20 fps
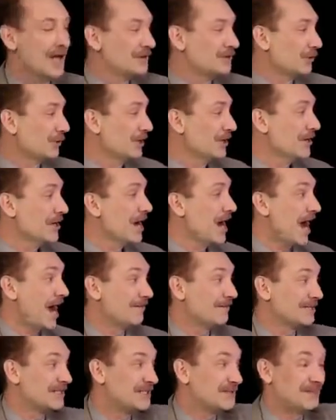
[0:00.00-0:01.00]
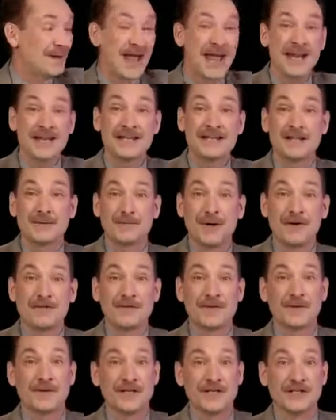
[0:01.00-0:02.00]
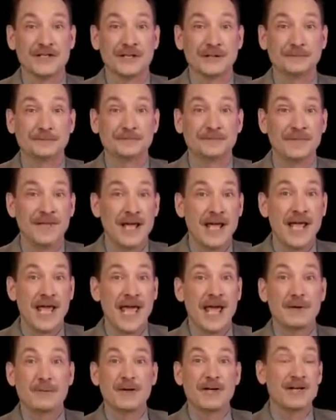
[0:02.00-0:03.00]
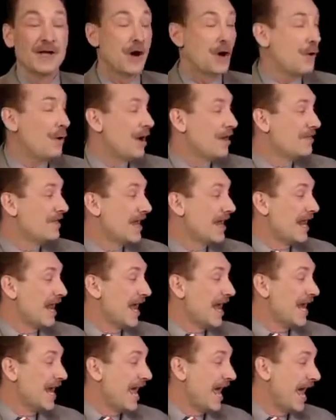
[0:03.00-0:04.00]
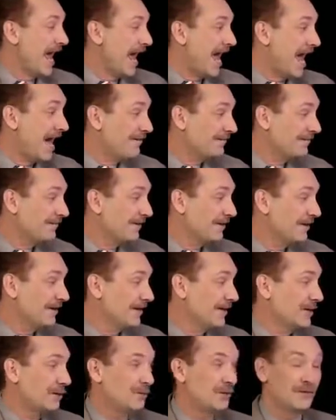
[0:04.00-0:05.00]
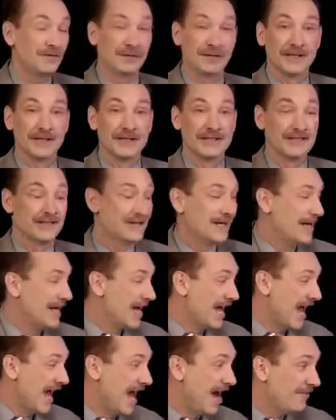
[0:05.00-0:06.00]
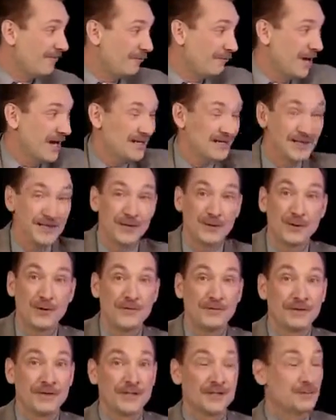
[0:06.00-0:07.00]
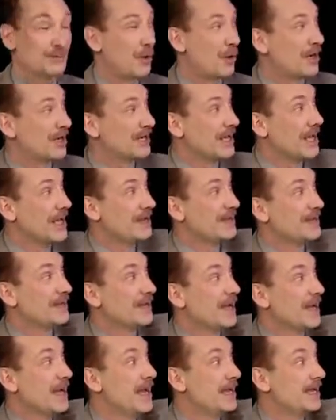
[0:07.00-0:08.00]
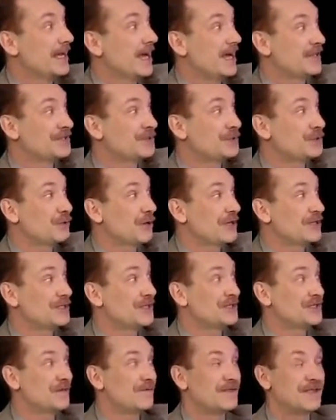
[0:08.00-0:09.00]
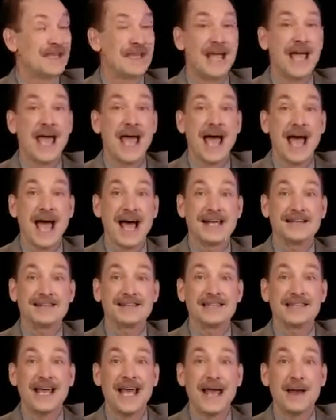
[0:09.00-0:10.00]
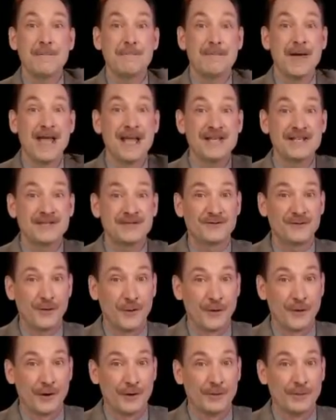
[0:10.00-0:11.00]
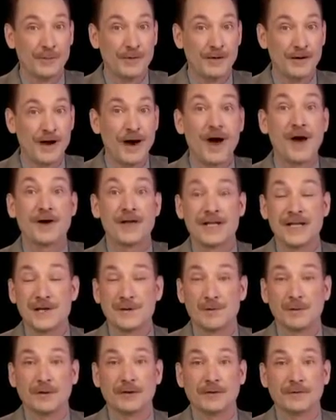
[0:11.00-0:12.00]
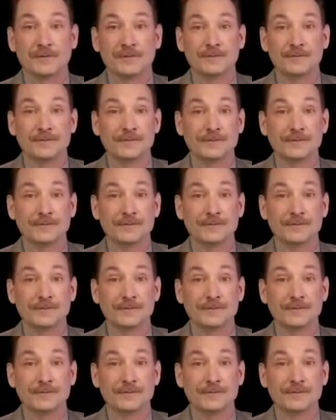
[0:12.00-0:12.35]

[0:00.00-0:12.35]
So here I've expanded the buffer region, and we know that at half equivalence, halfway to the equivalence point, the concentrations of the acid and base form are equal.